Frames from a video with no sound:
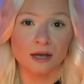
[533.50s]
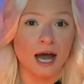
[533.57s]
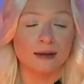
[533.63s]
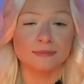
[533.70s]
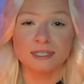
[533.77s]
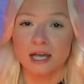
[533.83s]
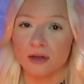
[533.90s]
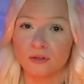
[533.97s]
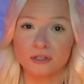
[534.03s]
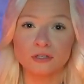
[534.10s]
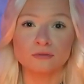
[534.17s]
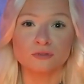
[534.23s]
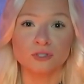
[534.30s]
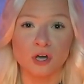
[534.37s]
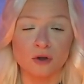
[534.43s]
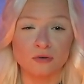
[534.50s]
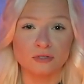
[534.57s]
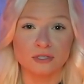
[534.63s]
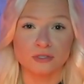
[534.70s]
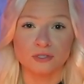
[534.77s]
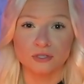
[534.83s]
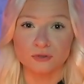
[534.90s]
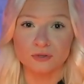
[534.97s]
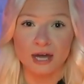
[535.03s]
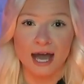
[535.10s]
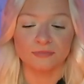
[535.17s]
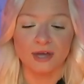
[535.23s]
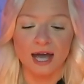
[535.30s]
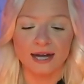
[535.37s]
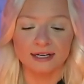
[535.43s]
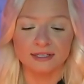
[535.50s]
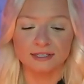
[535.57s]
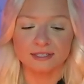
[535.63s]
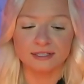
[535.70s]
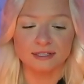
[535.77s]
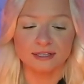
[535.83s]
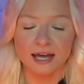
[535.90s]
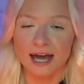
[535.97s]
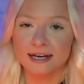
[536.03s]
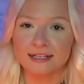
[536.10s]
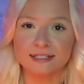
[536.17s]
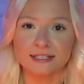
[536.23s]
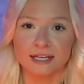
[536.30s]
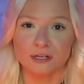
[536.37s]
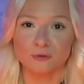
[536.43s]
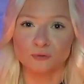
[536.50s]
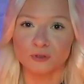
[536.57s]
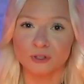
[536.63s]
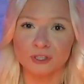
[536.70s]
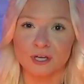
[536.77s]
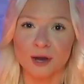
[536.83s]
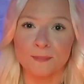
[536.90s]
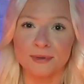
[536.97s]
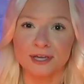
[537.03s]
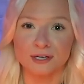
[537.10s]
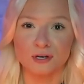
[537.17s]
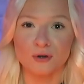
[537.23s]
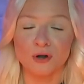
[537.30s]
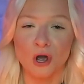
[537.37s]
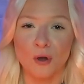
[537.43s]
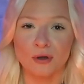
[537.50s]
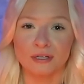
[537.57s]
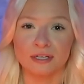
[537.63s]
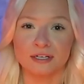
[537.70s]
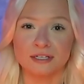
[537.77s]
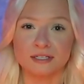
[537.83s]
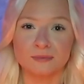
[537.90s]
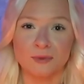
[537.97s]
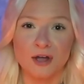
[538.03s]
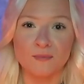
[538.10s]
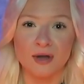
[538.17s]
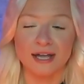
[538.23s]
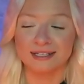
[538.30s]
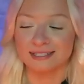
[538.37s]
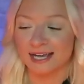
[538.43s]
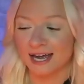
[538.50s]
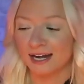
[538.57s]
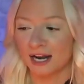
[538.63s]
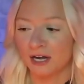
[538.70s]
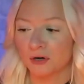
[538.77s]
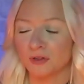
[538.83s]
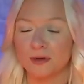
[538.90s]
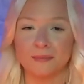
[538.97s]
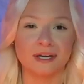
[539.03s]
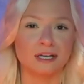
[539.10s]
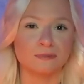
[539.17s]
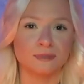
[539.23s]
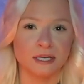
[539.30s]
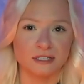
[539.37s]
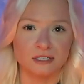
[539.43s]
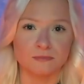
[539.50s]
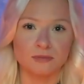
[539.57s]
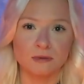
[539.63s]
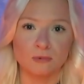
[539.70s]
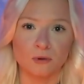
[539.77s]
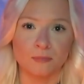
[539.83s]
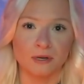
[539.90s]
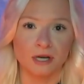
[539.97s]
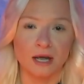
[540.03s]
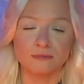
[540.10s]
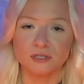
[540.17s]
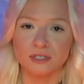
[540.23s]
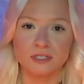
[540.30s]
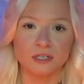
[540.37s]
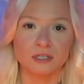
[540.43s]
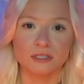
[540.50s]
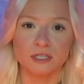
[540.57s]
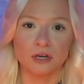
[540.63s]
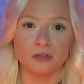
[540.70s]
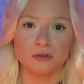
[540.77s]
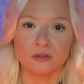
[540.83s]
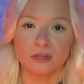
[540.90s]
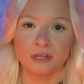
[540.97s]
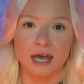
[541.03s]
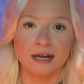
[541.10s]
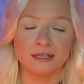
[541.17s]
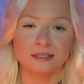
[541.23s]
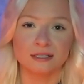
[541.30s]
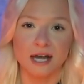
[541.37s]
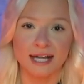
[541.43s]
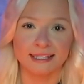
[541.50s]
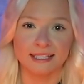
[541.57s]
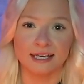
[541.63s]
I'm telling you, don't do that. That is like really a big no-no. It is in my mind. And I know that might upset some people, but I'm just here to tell you that that is not the